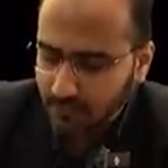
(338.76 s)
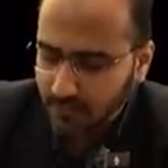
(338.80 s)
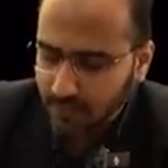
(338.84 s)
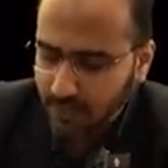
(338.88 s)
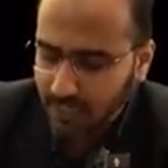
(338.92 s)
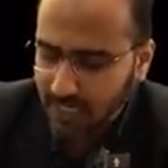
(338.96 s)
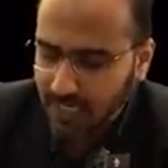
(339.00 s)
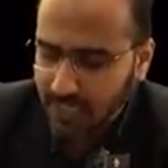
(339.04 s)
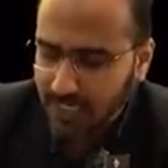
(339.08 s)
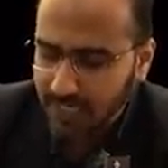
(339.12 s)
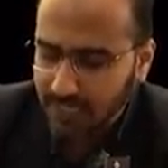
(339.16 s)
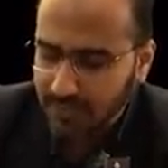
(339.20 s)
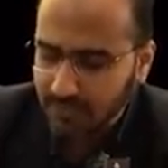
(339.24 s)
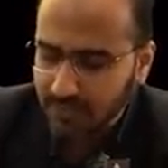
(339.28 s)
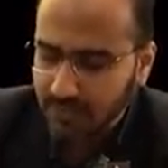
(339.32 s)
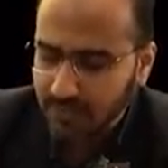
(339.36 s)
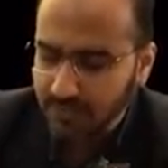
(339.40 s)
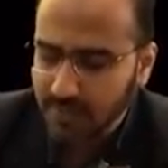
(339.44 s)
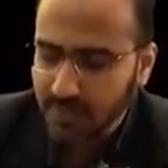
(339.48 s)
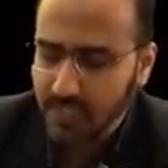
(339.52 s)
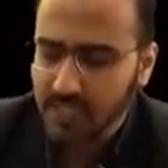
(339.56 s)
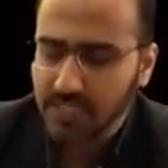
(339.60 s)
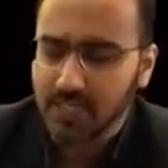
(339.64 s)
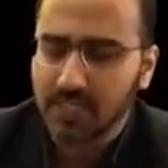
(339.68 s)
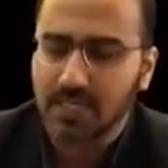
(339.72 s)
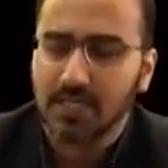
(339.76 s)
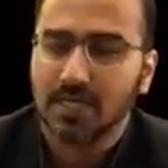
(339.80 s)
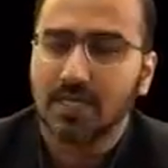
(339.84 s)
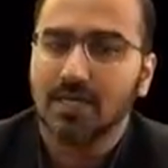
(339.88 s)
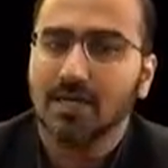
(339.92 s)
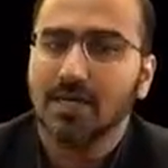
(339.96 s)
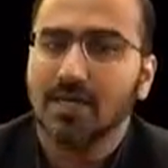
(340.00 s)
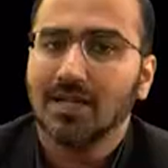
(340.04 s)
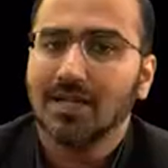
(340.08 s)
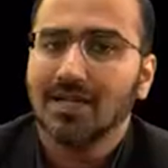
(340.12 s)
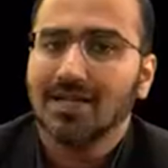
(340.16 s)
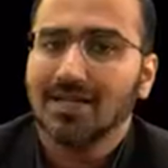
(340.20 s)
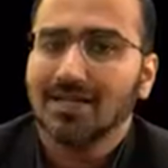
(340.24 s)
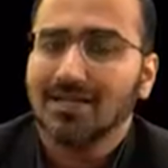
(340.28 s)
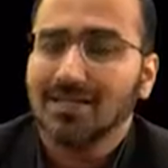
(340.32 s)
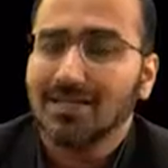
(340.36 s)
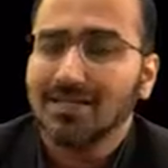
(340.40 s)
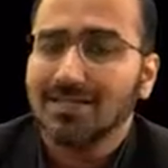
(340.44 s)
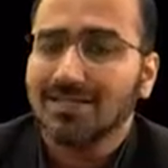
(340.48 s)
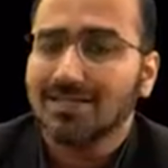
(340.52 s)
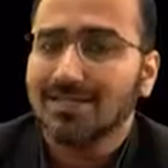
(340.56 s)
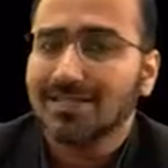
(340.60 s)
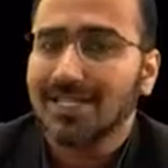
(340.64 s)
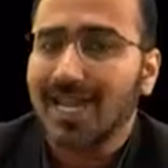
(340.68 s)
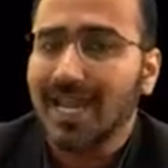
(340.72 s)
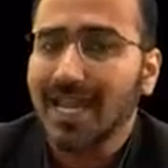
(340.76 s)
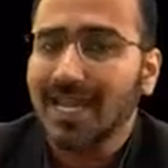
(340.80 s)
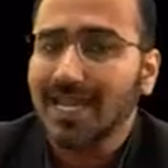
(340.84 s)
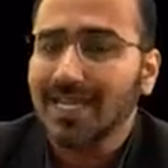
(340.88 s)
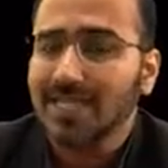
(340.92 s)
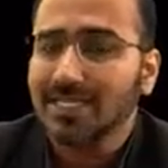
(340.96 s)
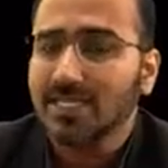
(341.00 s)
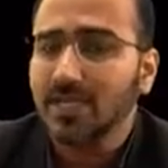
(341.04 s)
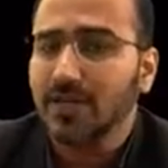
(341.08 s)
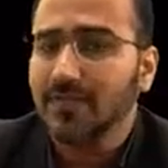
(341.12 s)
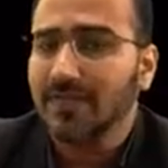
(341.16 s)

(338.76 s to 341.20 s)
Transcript: Weight of the patient. The size